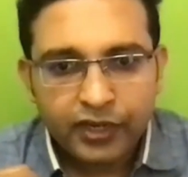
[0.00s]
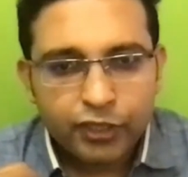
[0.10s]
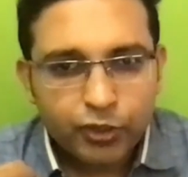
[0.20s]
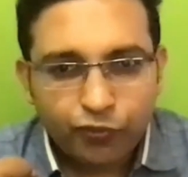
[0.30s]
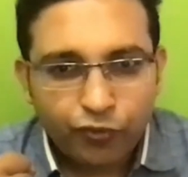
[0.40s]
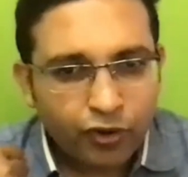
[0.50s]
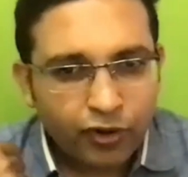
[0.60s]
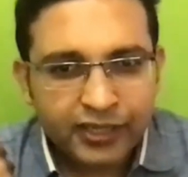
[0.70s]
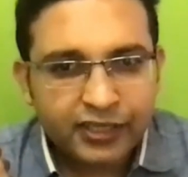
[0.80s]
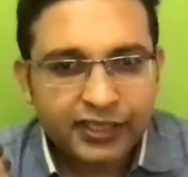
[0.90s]
So
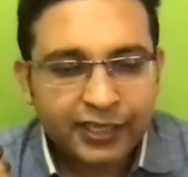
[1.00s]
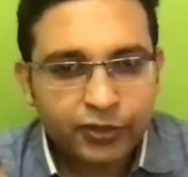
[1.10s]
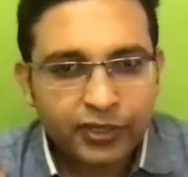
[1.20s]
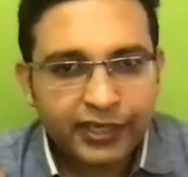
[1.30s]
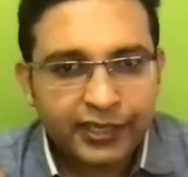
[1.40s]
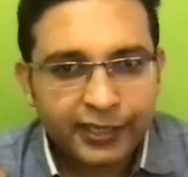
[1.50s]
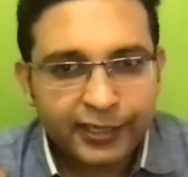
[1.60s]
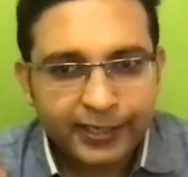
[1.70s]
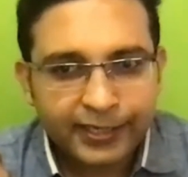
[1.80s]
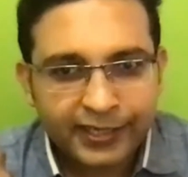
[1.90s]
falling is actually
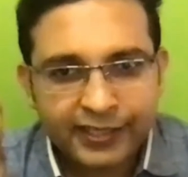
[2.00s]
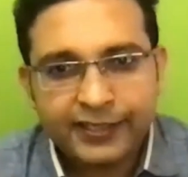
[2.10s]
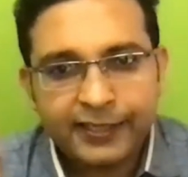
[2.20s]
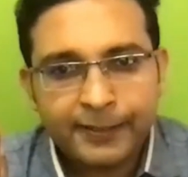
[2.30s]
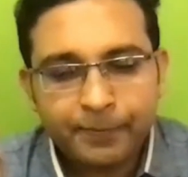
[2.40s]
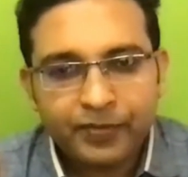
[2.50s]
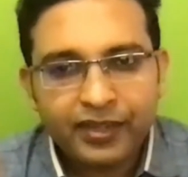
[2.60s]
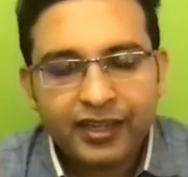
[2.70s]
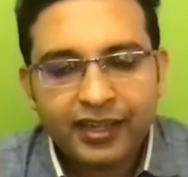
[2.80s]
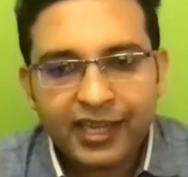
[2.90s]
easy,
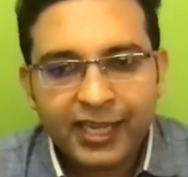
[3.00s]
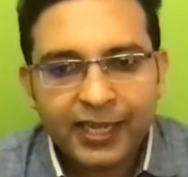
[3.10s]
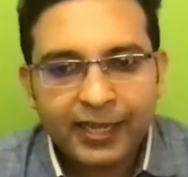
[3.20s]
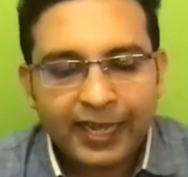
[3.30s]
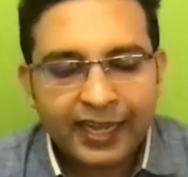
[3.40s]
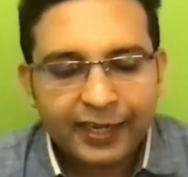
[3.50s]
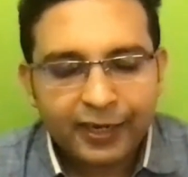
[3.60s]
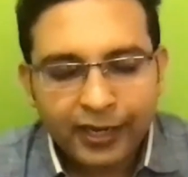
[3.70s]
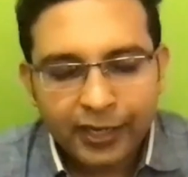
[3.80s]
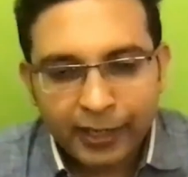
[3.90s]
and
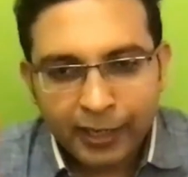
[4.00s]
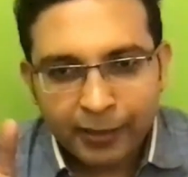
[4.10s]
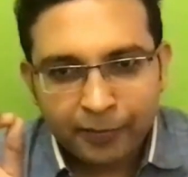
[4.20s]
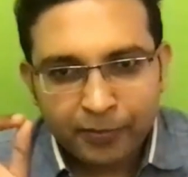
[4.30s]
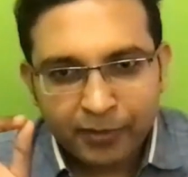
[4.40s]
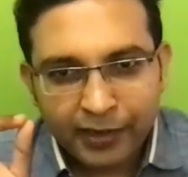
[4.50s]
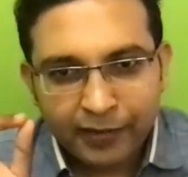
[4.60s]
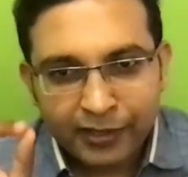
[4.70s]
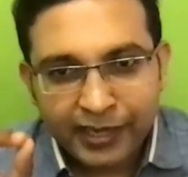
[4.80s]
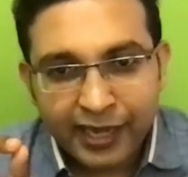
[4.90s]
I
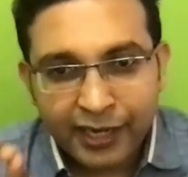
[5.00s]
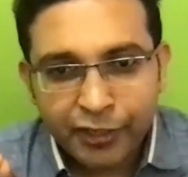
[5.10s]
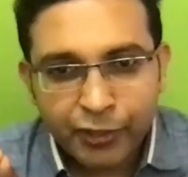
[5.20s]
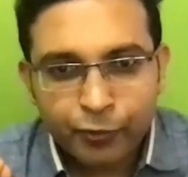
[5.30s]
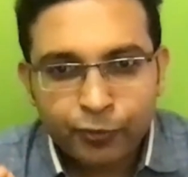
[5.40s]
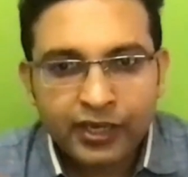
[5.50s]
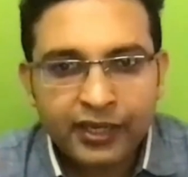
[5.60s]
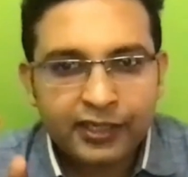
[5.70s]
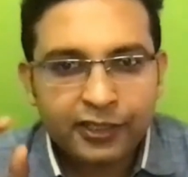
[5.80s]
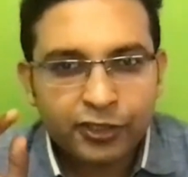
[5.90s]
will guarantee you
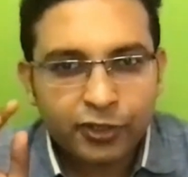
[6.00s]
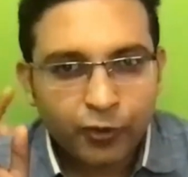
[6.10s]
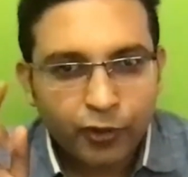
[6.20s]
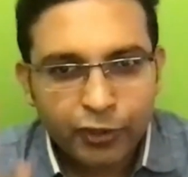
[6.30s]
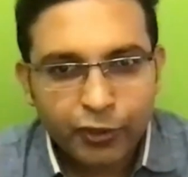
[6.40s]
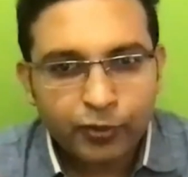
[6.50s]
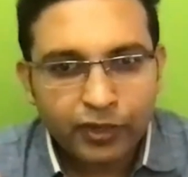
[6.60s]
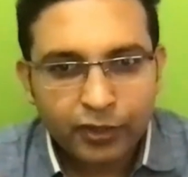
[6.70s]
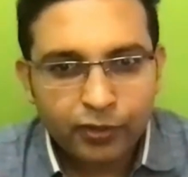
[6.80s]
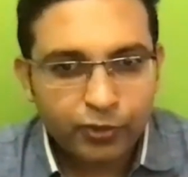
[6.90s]
that it's not you
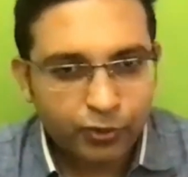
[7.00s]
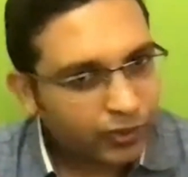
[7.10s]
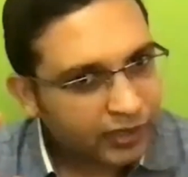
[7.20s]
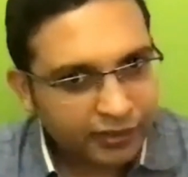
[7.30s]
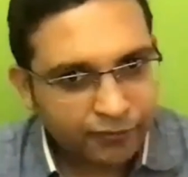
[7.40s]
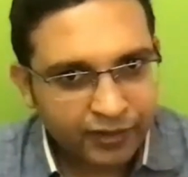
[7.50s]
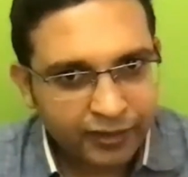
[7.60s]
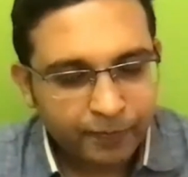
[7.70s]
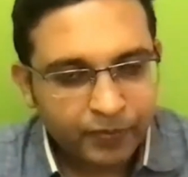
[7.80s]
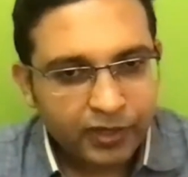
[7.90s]
alone who are suffering.
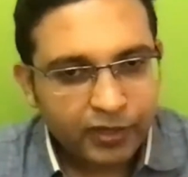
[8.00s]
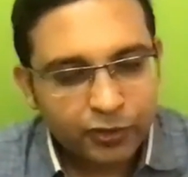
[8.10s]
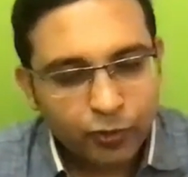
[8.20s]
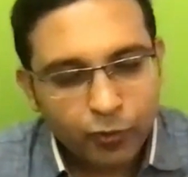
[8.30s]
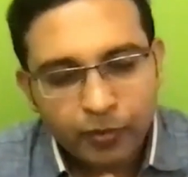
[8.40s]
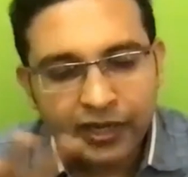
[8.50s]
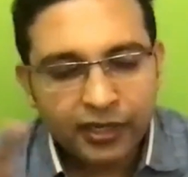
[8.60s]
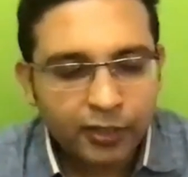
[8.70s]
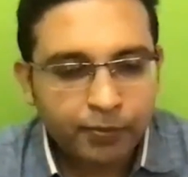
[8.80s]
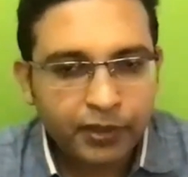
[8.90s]
So many
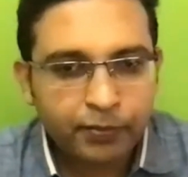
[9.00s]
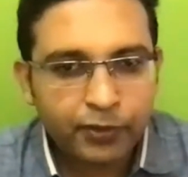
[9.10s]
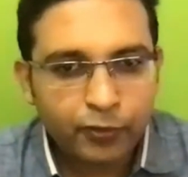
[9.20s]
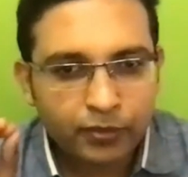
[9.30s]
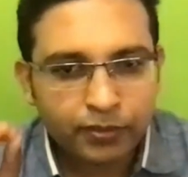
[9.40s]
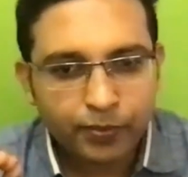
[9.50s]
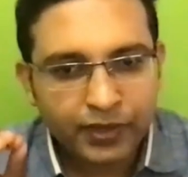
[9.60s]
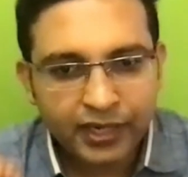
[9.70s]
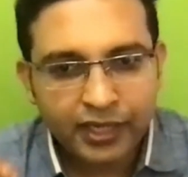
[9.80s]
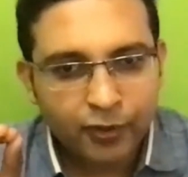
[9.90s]
other people who are
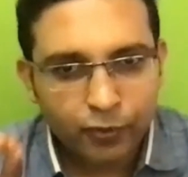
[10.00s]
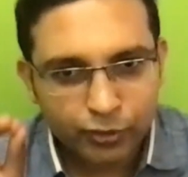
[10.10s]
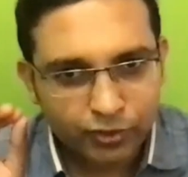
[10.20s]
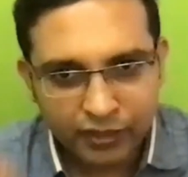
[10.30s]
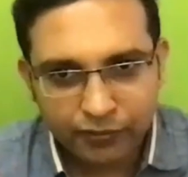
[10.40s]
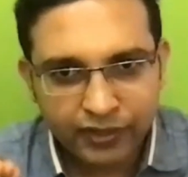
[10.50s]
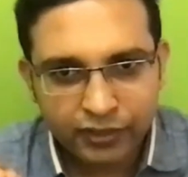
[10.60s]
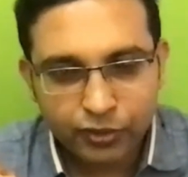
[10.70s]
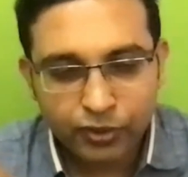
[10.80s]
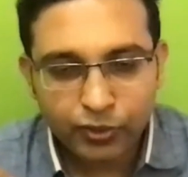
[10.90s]
preparing are also suffering.
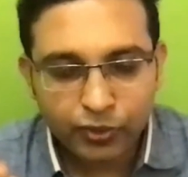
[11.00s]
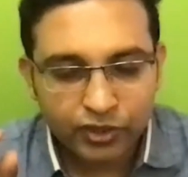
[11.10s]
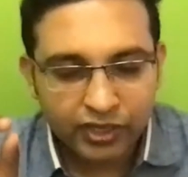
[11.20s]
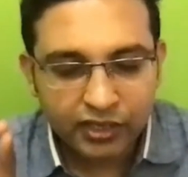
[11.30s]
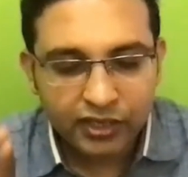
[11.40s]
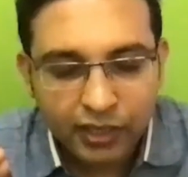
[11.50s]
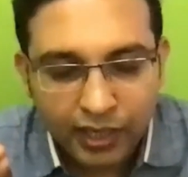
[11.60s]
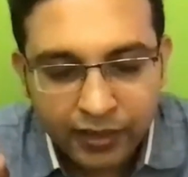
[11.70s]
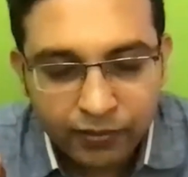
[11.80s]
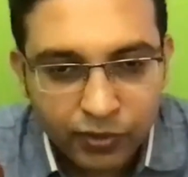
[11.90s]
So don't think that
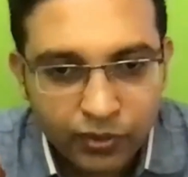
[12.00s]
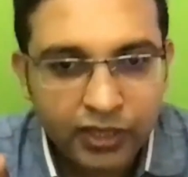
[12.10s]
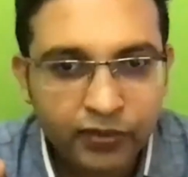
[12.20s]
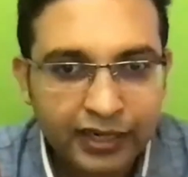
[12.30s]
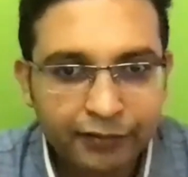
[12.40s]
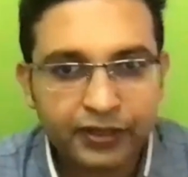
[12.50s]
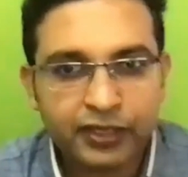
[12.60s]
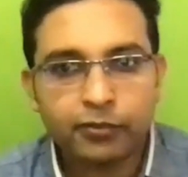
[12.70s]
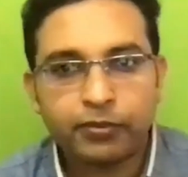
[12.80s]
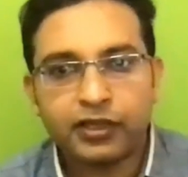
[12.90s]
I am the only one
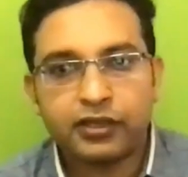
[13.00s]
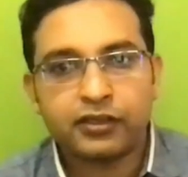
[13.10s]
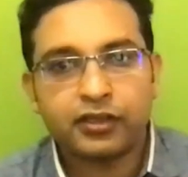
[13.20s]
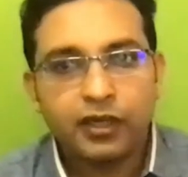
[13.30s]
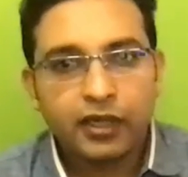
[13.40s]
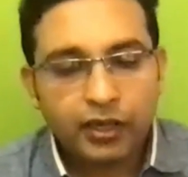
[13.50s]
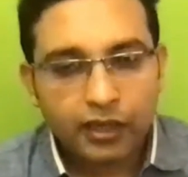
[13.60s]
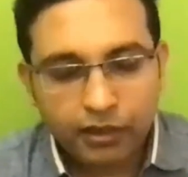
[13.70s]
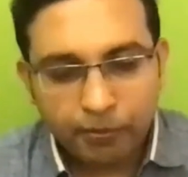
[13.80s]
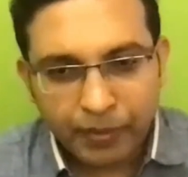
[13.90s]
affected by this
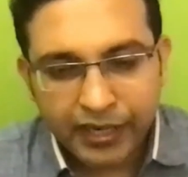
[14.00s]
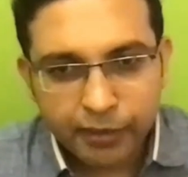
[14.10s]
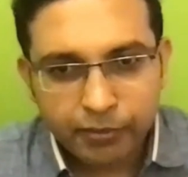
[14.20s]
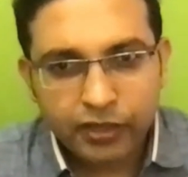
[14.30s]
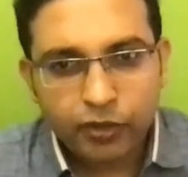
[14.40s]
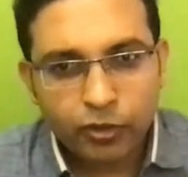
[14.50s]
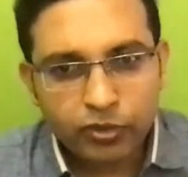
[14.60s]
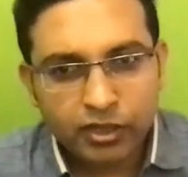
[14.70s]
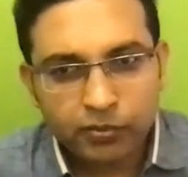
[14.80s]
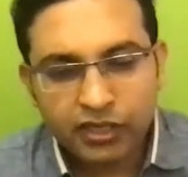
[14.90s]
pandemic or
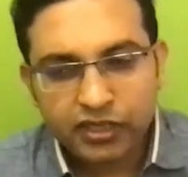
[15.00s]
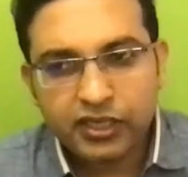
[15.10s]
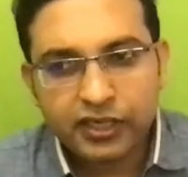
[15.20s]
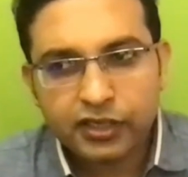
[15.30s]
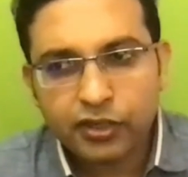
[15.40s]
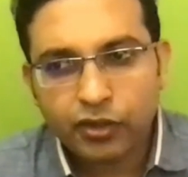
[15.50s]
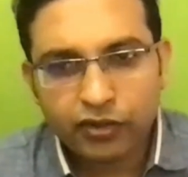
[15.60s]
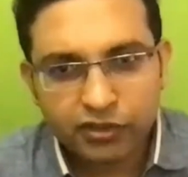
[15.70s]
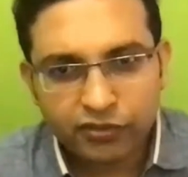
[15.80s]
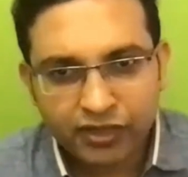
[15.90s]
some disease or
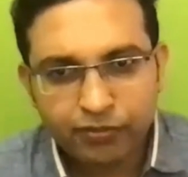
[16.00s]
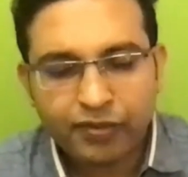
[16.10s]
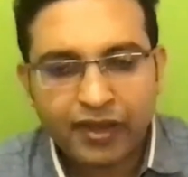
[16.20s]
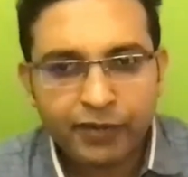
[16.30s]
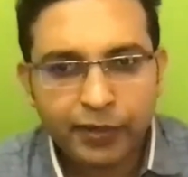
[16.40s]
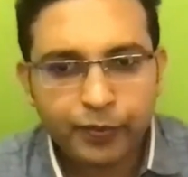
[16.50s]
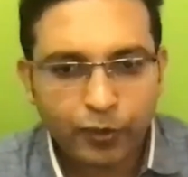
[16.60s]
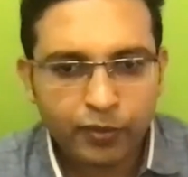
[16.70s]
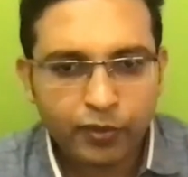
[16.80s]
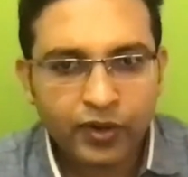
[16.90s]
some family
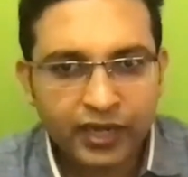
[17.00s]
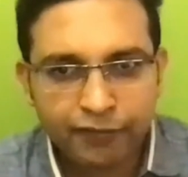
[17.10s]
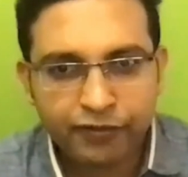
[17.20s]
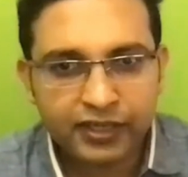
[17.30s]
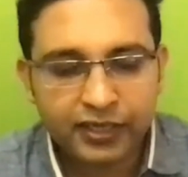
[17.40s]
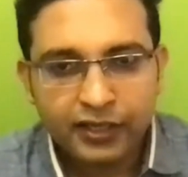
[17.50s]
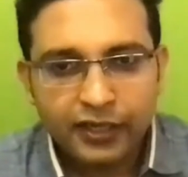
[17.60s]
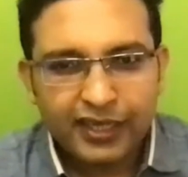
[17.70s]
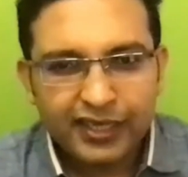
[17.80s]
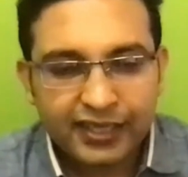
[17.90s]
problem. All are affected.
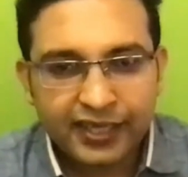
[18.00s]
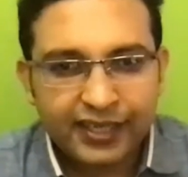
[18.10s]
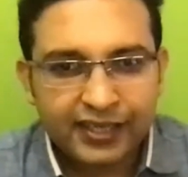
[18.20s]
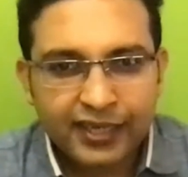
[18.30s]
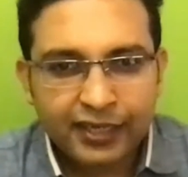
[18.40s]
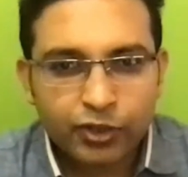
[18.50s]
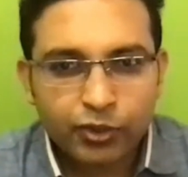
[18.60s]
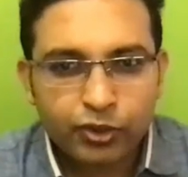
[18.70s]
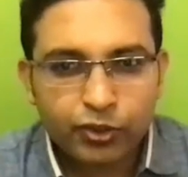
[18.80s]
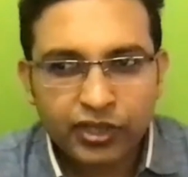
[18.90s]
The thing is that
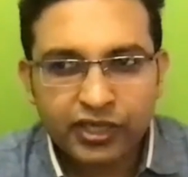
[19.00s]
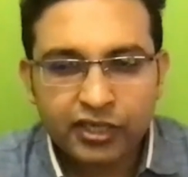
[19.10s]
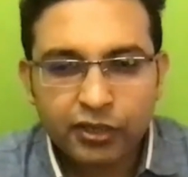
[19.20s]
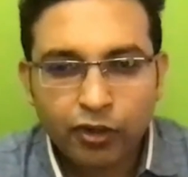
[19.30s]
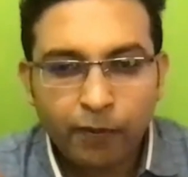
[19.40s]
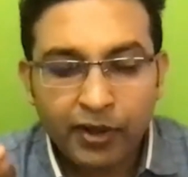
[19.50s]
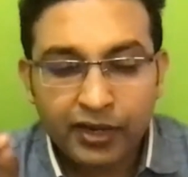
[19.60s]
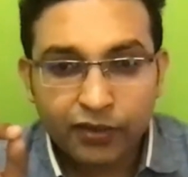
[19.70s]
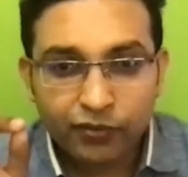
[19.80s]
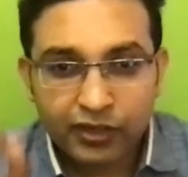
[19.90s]
those who reach the top
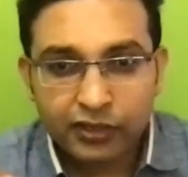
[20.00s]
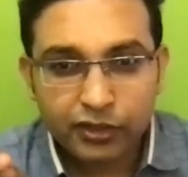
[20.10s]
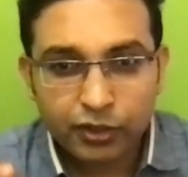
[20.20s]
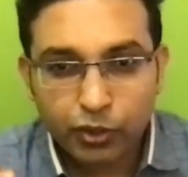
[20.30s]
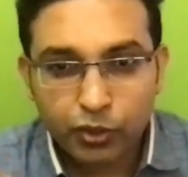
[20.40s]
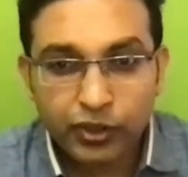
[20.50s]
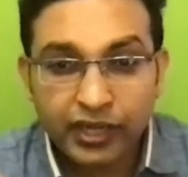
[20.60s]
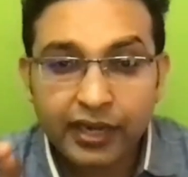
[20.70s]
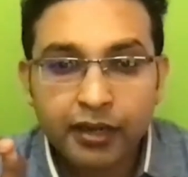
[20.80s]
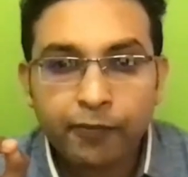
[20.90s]
are the ones who
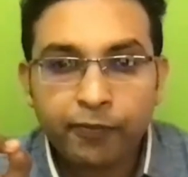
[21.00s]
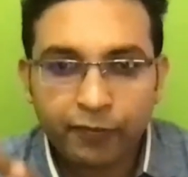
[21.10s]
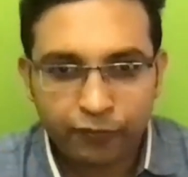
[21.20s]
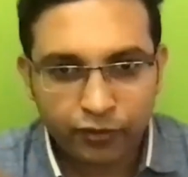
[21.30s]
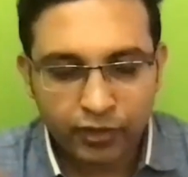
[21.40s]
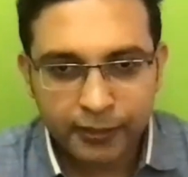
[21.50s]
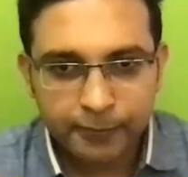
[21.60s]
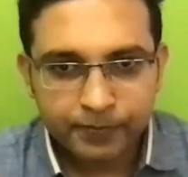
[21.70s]
get up from falling.